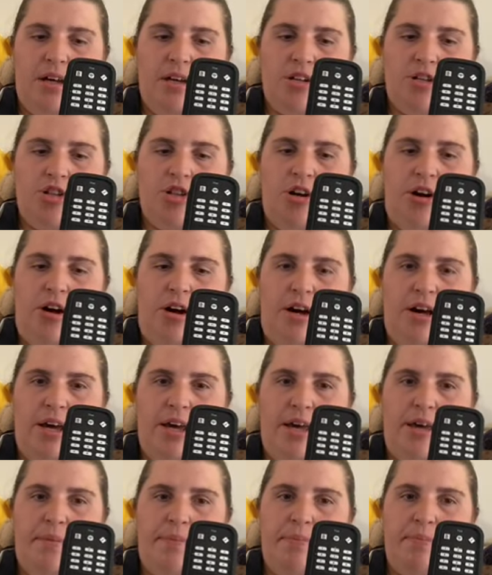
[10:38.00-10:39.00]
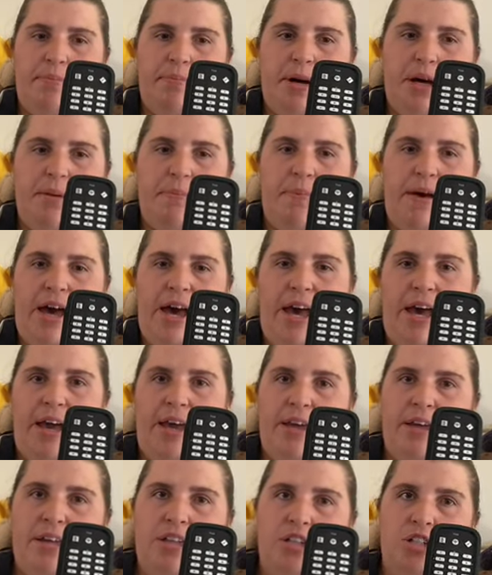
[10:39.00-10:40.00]
time, by
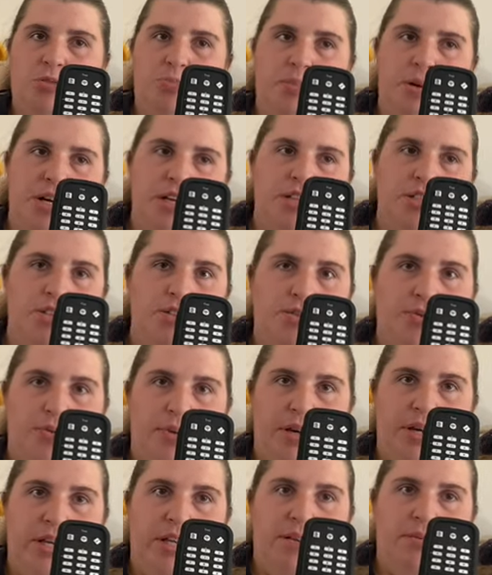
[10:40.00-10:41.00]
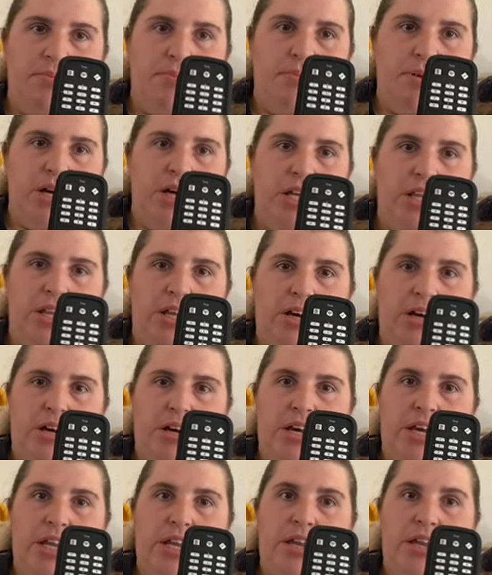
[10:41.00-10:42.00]
page, by screen, by
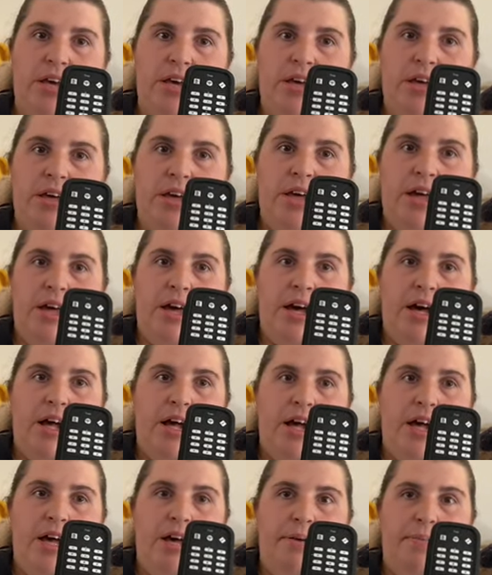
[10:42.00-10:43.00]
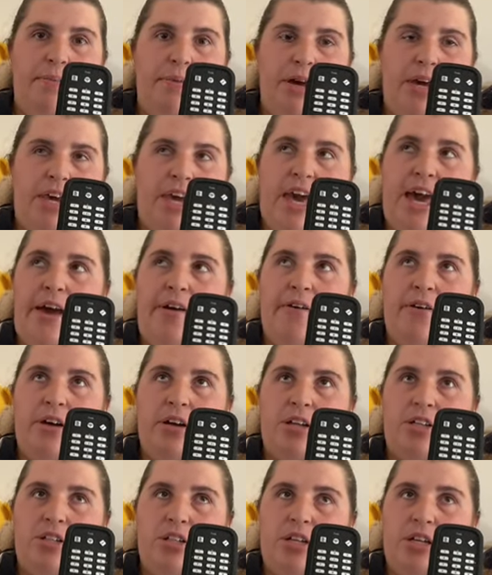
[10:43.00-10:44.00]
line, by
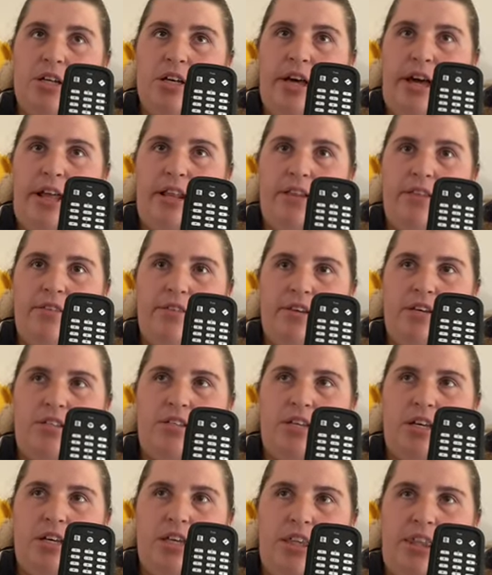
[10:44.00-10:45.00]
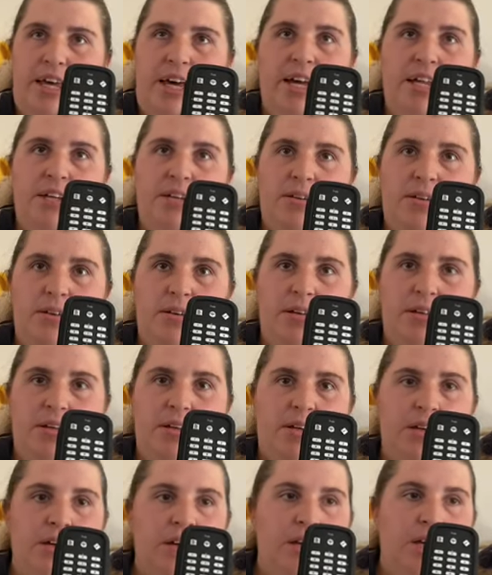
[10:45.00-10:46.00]
character, and things like that.
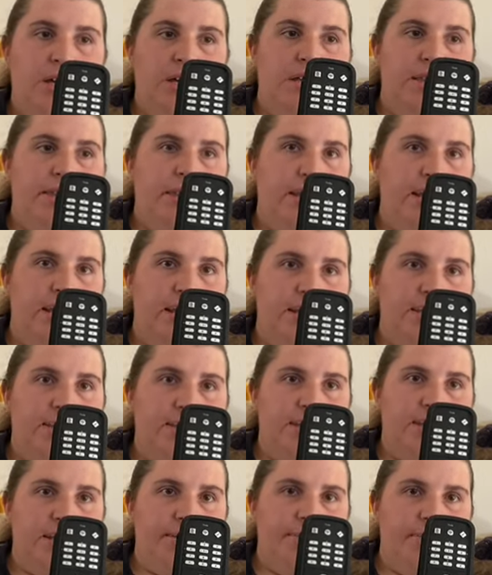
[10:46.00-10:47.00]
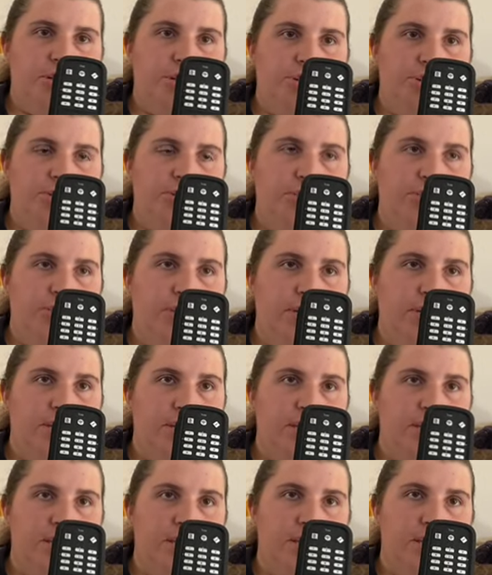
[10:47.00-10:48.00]
Then next to the number 2
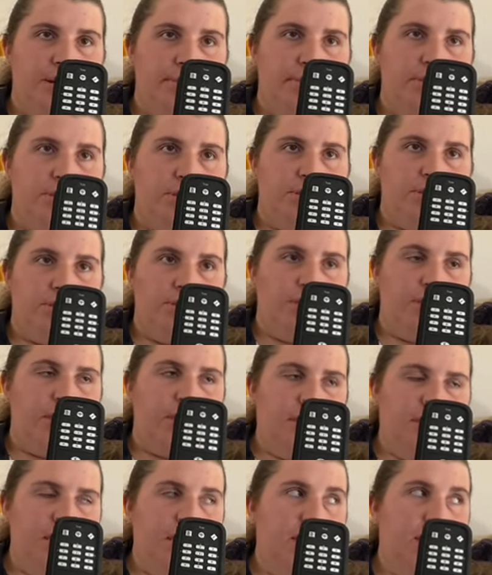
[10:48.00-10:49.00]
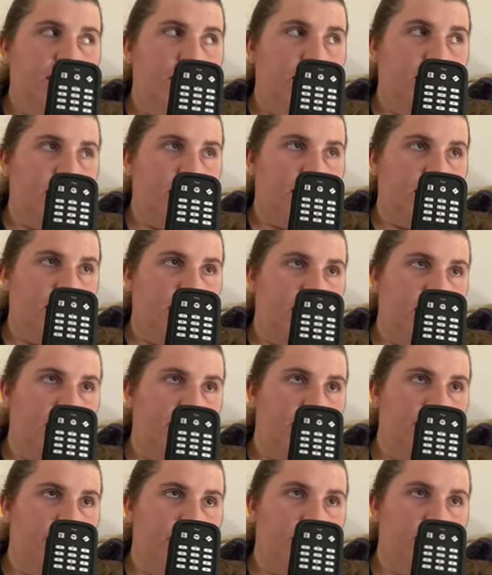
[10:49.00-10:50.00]
is the number 3. The
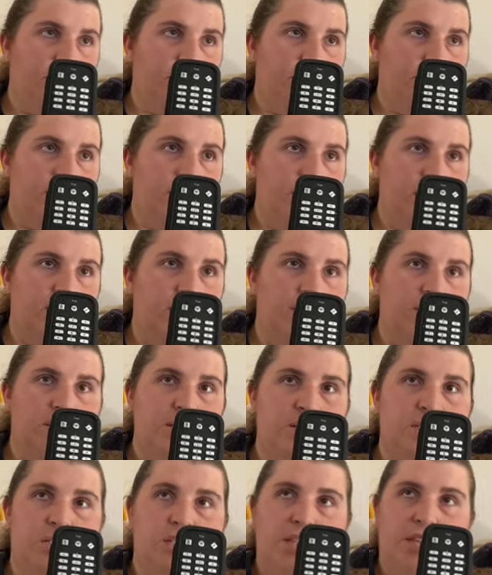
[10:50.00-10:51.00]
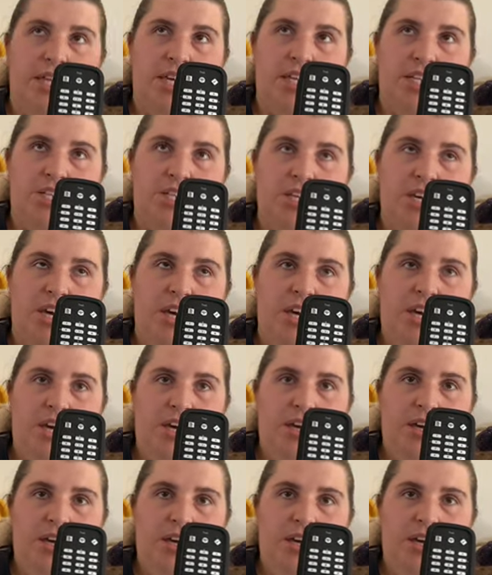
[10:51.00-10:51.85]
number 3 is the delete key.